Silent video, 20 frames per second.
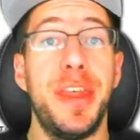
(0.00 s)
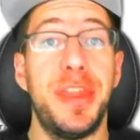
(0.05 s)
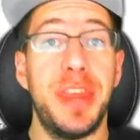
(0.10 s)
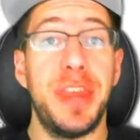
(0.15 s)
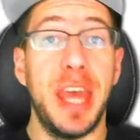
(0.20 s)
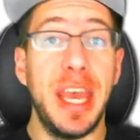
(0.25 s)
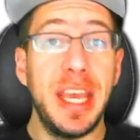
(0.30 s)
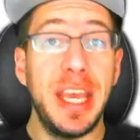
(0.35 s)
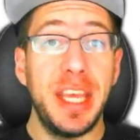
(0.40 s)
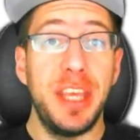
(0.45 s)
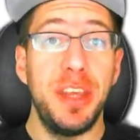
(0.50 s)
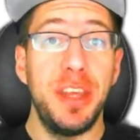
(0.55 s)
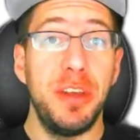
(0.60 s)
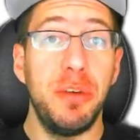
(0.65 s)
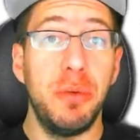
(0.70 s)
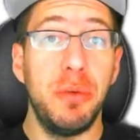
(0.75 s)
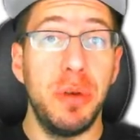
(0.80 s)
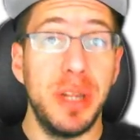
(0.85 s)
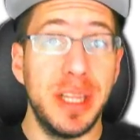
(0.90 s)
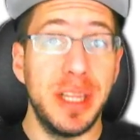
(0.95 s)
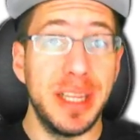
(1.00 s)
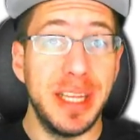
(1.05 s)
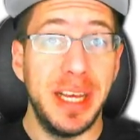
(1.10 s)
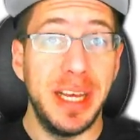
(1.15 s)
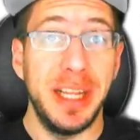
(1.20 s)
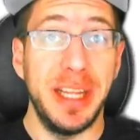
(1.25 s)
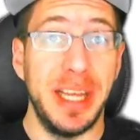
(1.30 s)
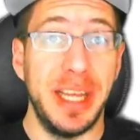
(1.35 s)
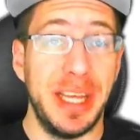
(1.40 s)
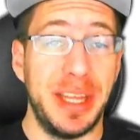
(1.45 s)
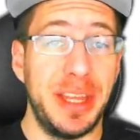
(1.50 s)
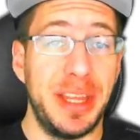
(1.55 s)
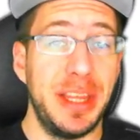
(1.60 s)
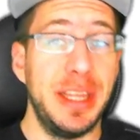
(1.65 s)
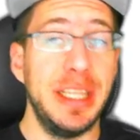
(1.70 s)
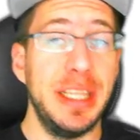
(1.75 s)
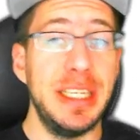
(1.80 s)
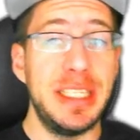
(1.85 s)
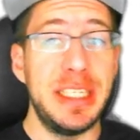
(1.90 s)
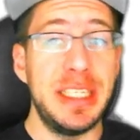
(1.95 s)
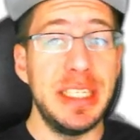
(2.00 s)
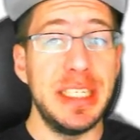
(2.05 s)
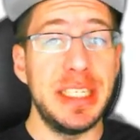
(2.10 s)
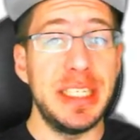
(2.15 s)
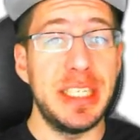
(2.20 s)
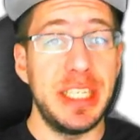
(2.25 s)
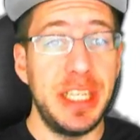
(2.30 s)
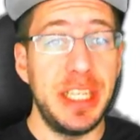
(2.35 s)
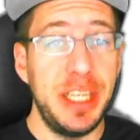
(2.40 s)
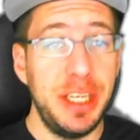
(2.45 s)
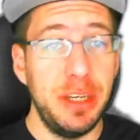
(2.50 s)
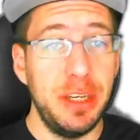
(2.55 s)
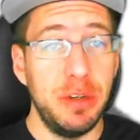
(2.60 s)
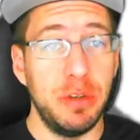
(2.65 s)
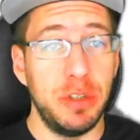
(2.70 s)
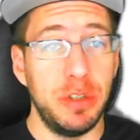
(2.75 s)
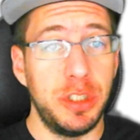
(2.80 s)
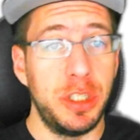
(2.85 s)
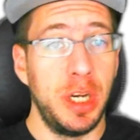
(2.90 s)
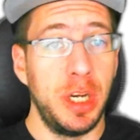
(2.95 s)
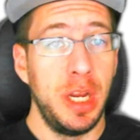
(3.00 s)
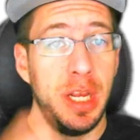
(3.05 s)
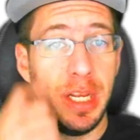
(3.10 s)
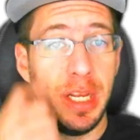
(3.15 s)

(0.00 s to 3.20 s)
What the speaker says: Thank you, Lilith. This is huge.